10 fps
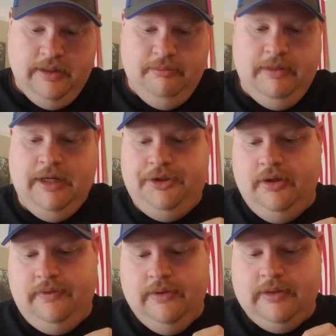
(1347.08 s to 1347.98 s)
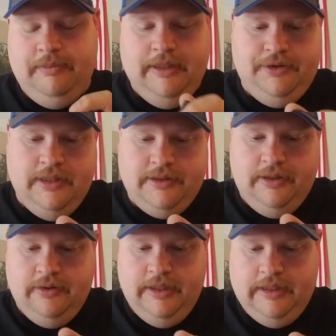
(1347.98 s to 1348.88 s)
Not sure if those can be adjusted
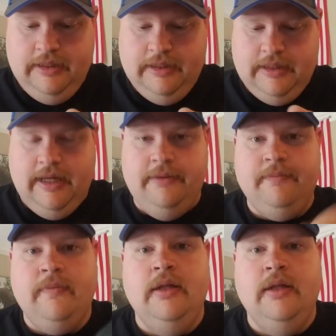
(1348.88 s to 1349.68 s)
or anything like that.